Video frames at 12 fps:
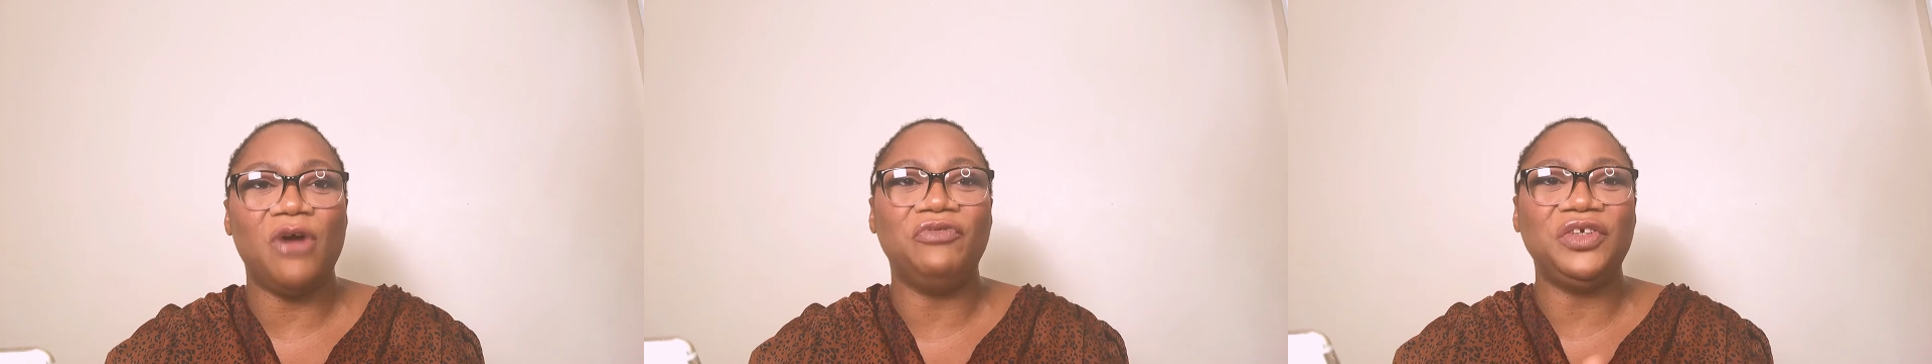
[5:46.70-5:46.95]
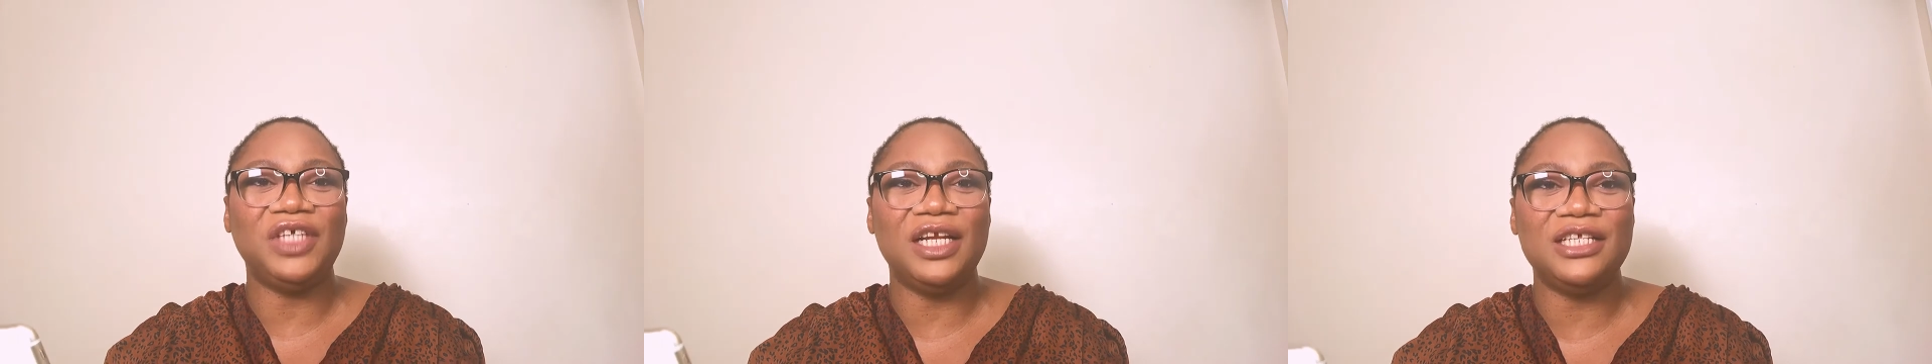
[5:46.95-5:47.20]

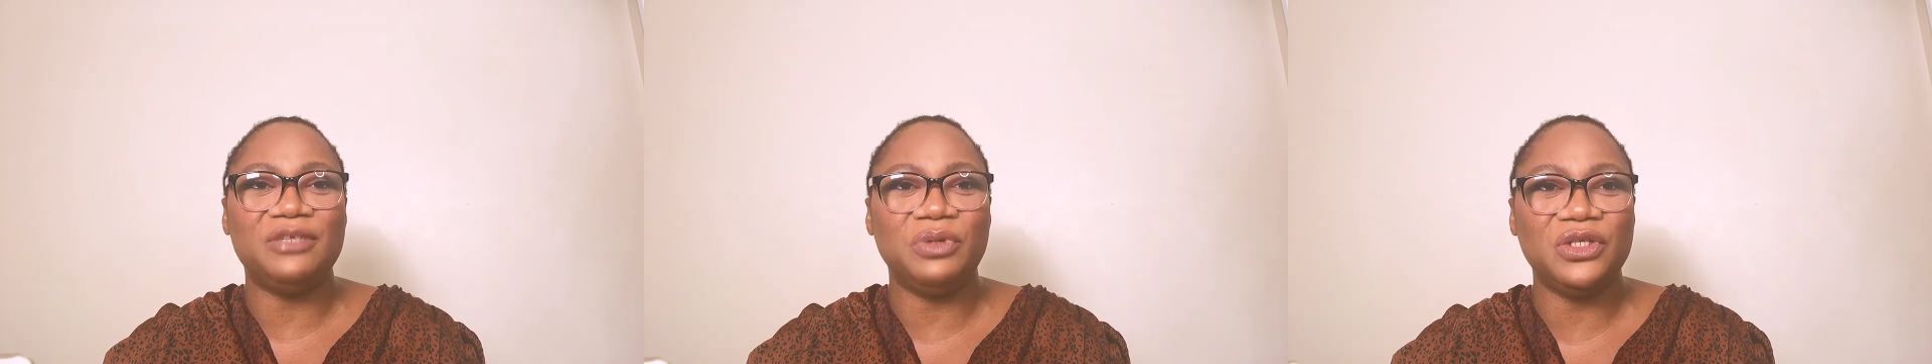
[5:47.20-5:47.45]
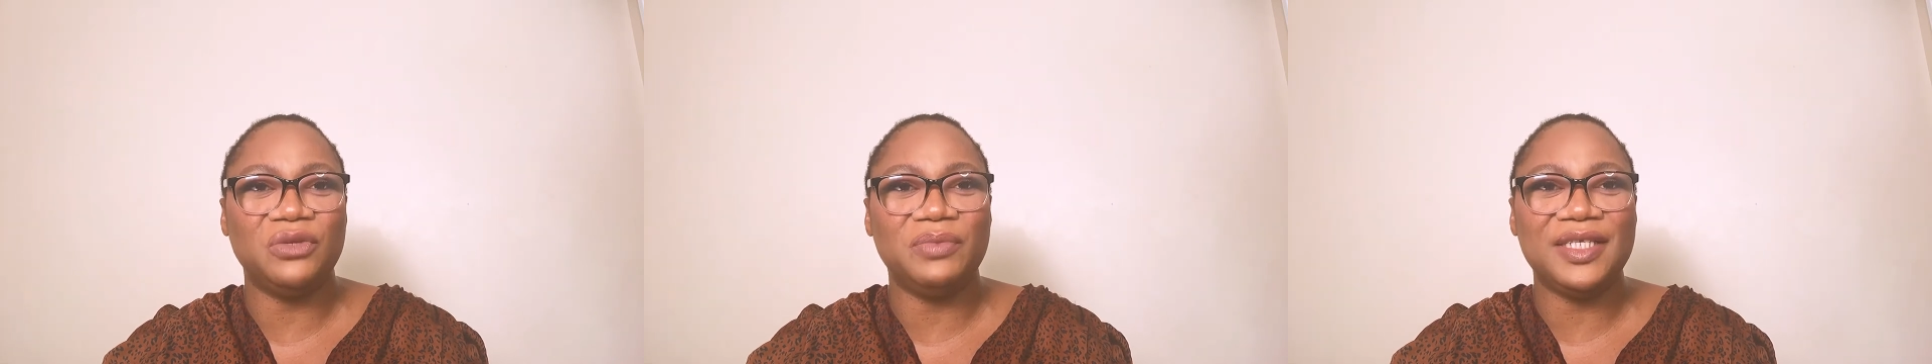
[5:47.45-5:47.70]
officially
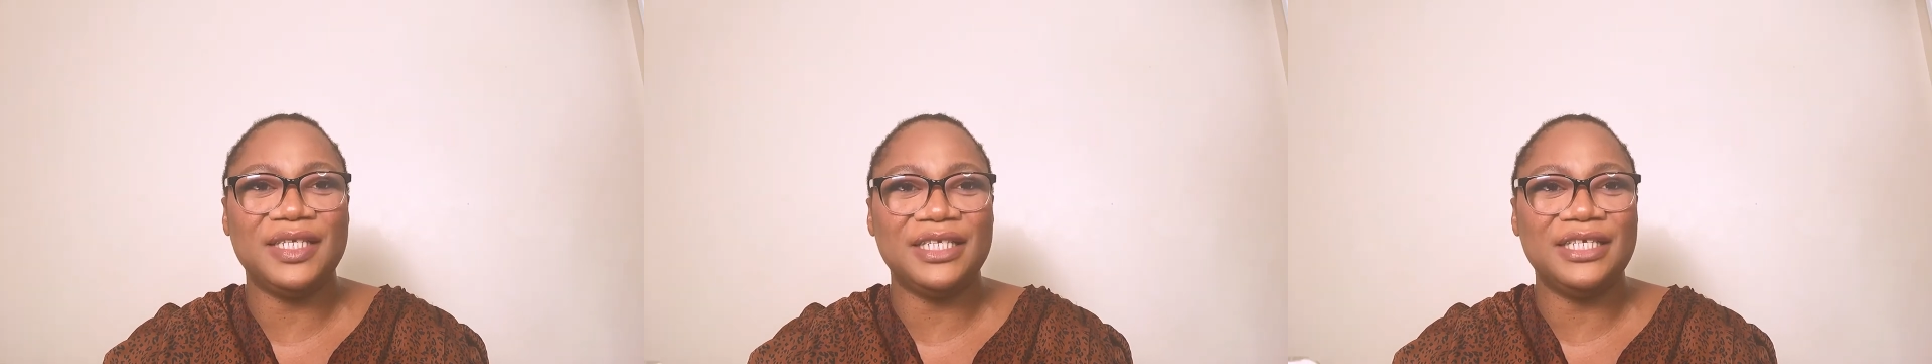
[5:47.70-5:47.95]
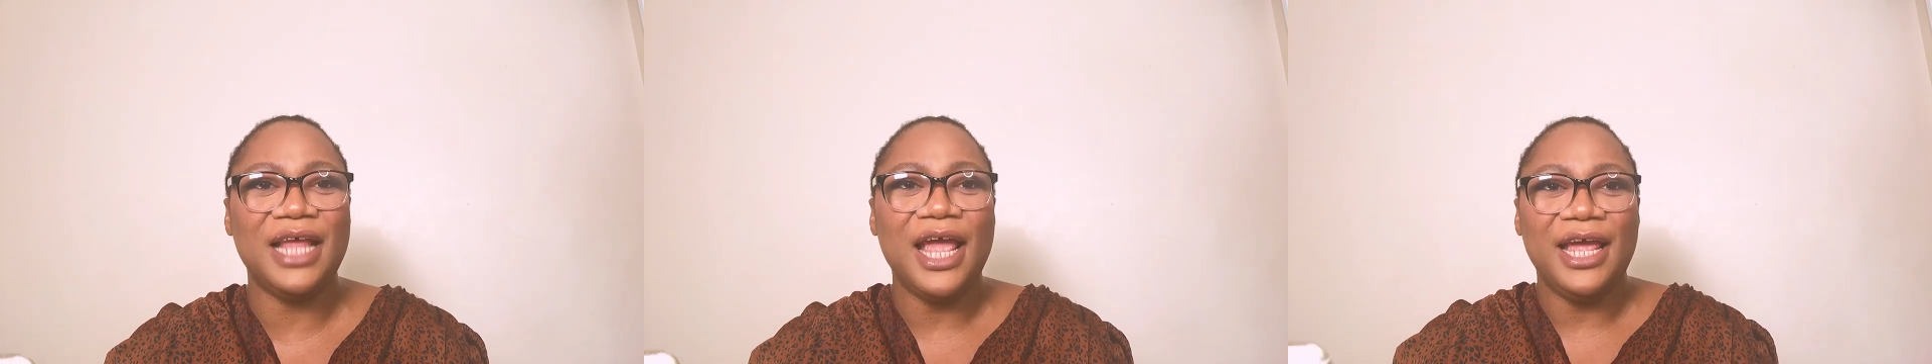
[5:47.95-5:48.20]
spring summer
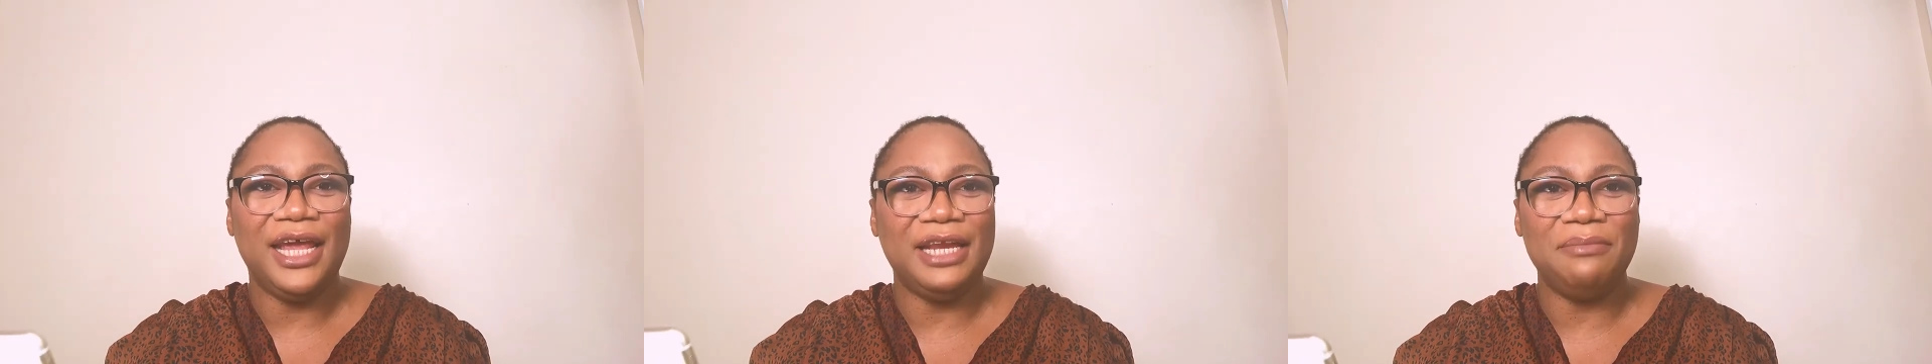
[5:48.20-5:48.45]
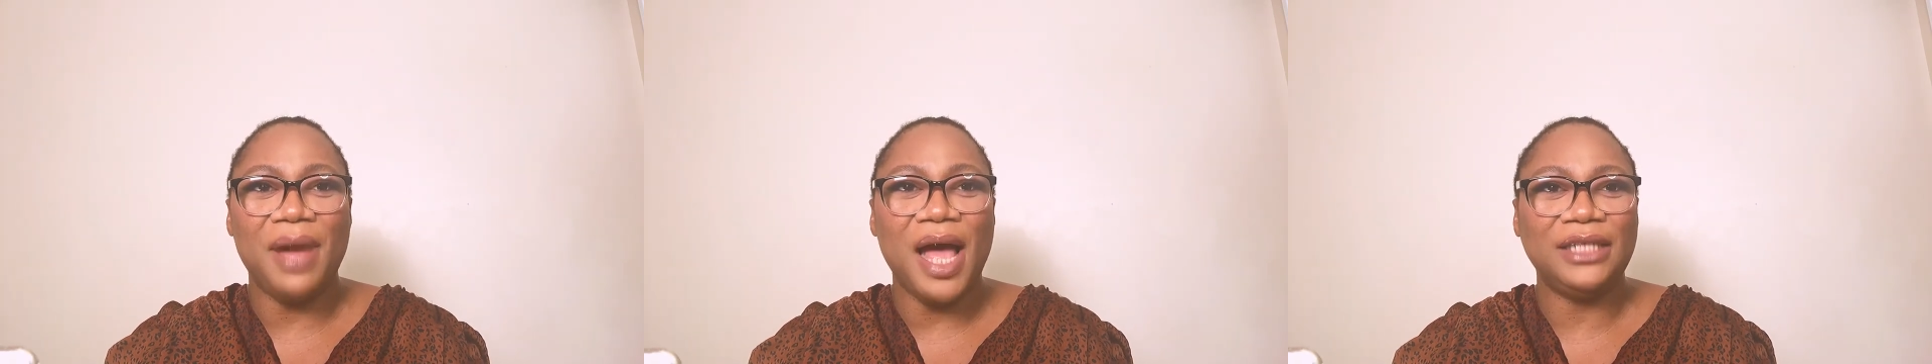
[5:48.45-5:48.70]
season
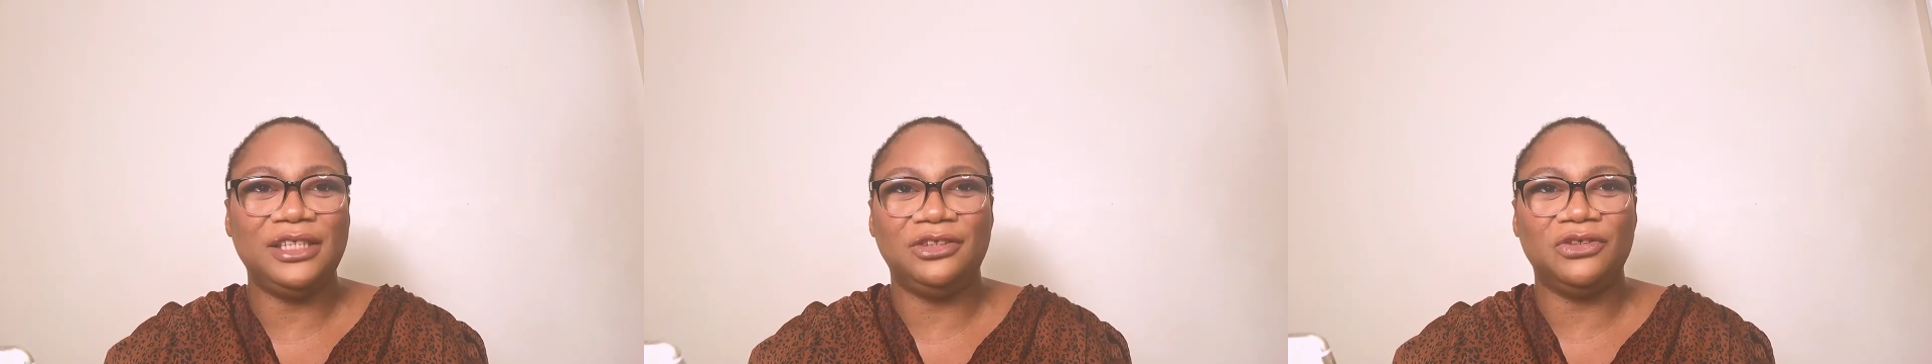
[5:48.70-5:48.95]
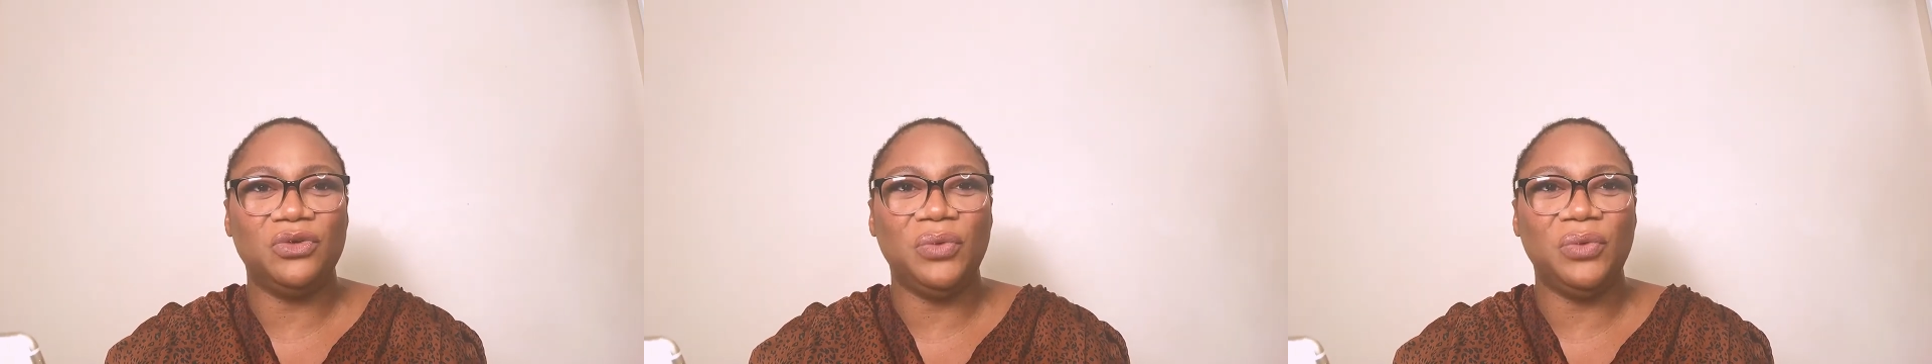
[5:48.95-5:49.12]
in march so